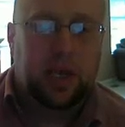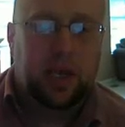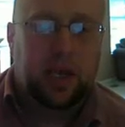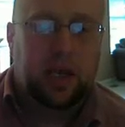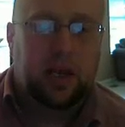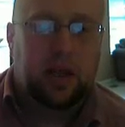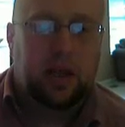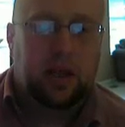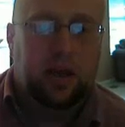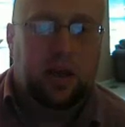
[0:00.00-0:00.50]

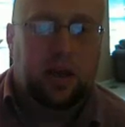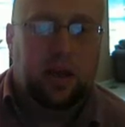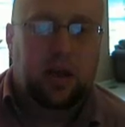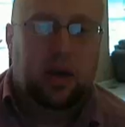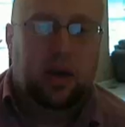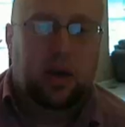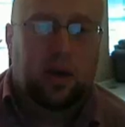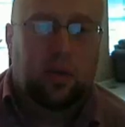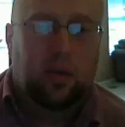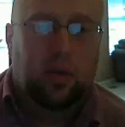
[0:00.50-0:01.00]
We're going to be
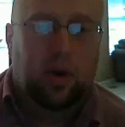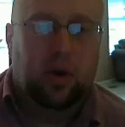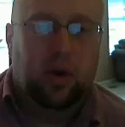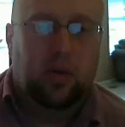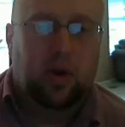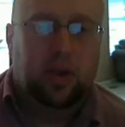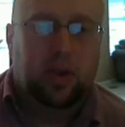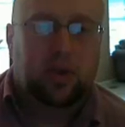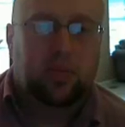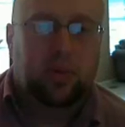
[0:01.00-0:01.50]
adding
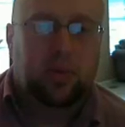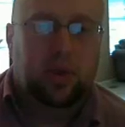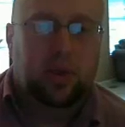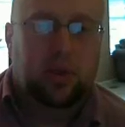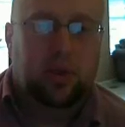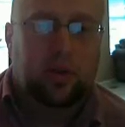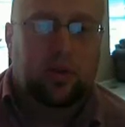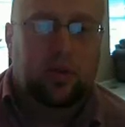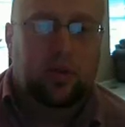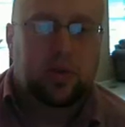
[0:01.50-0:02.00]

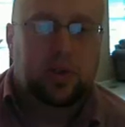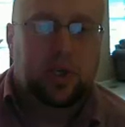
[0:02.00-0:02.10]
acetate.